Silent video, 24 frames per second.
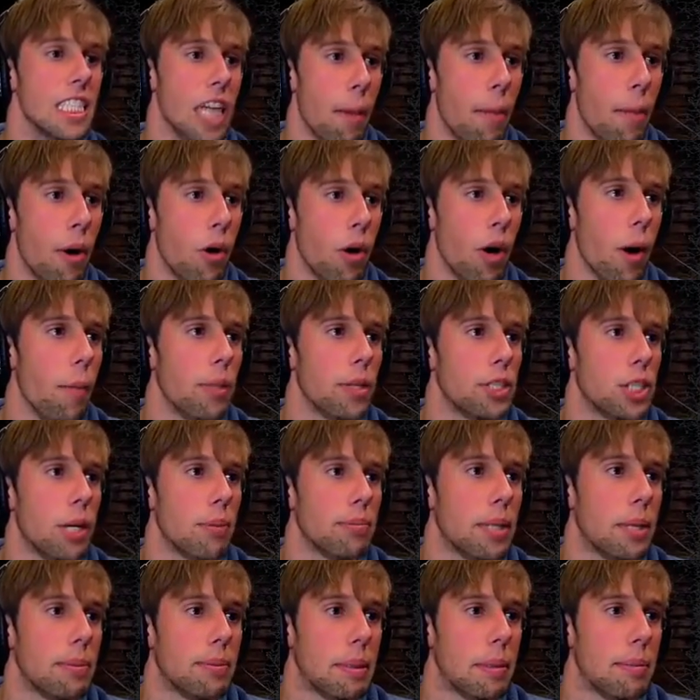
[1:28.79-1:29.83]
Come on, come on,
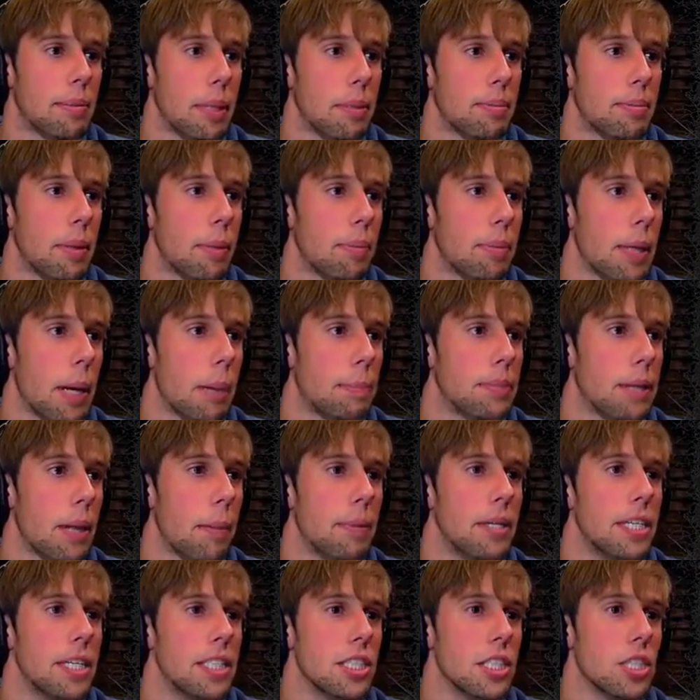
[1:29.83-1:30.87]
jump, jump, jump, jump, jump, jump,
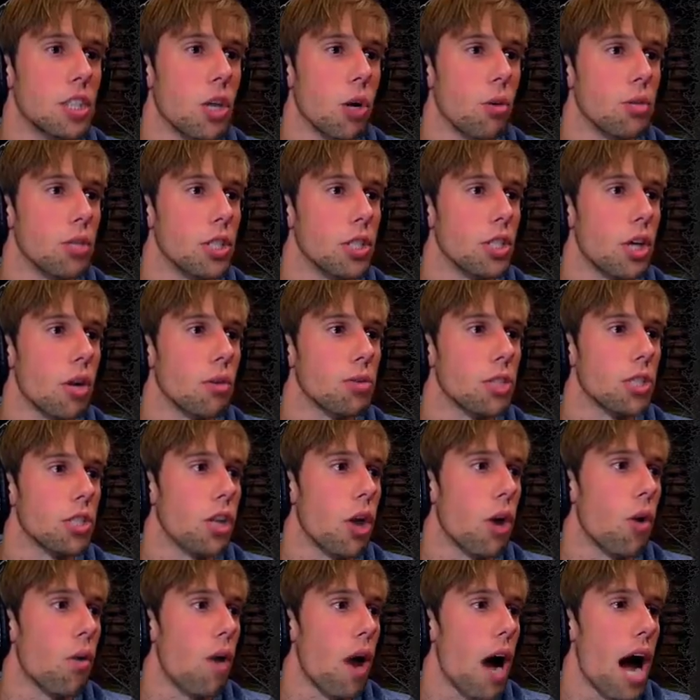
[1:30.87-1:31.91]
jump. Just go, just go,
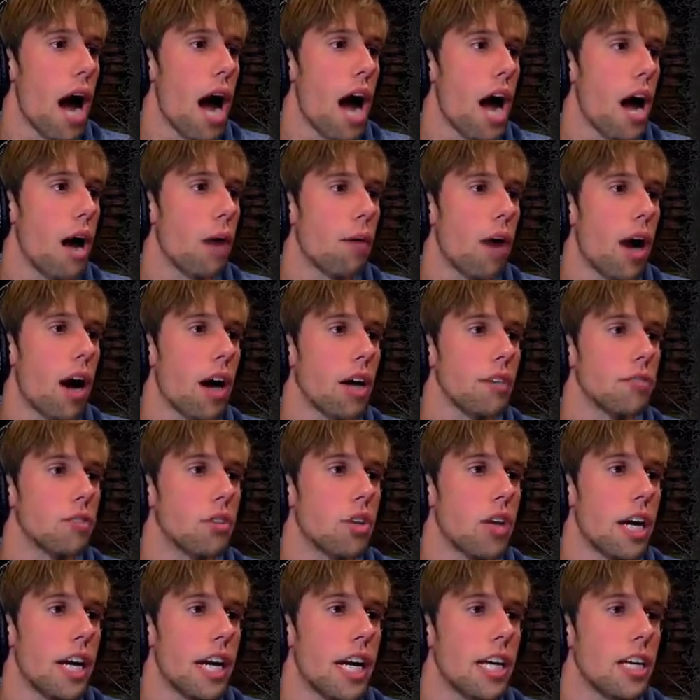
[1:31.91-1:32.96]
just go. I gotta
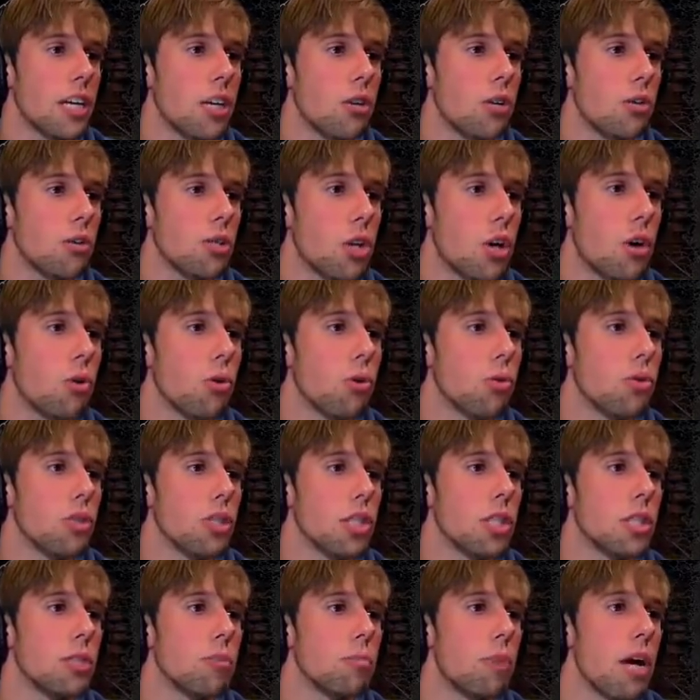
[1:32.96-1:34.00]
drain those
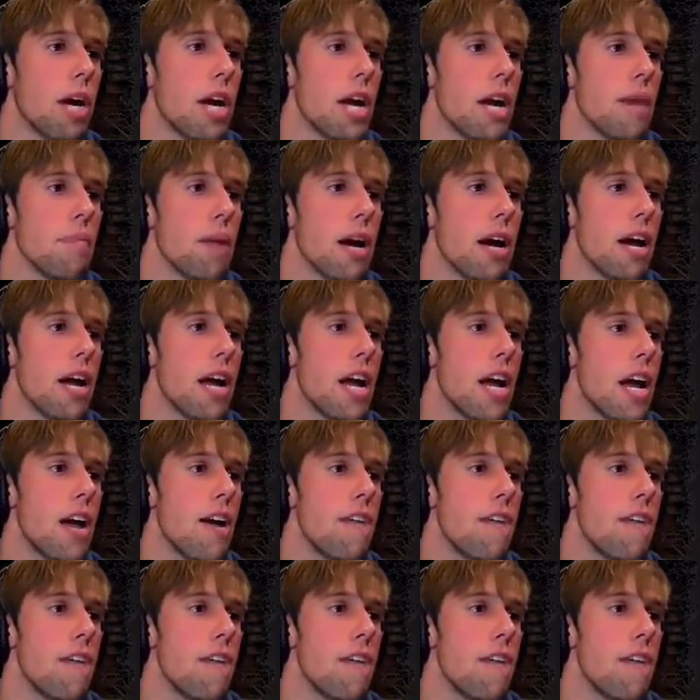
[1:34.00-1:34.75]
hoses, baby.